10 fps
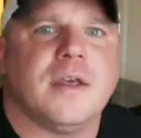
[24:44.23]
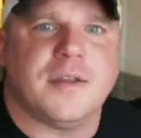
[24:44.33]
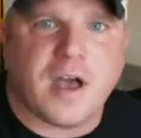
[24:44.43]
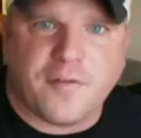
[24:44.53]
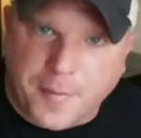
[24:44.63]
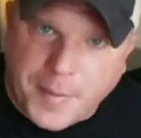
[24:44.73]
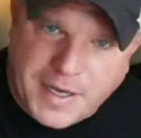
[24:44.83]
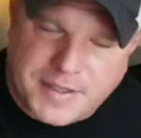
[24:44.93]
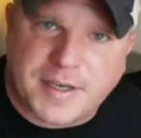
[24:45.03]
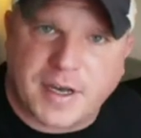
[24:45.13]
in the Alpha
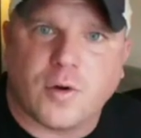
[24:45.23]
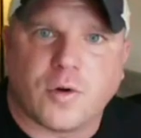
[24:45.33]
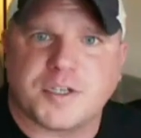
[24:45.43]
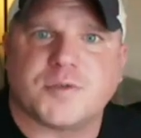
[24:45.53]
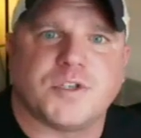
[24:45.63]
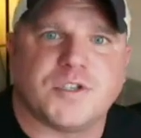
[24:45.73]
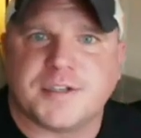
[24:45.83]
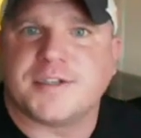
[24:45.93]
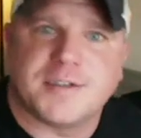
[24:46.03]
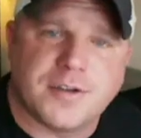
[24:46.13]
Mindset course, which you
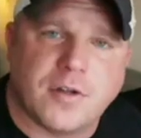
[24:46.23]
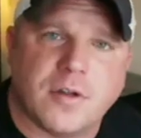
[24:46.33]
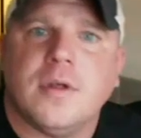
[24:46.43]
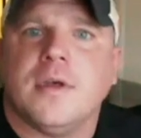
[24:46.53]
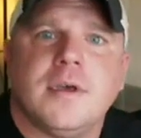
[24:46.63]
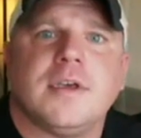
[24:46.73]
can still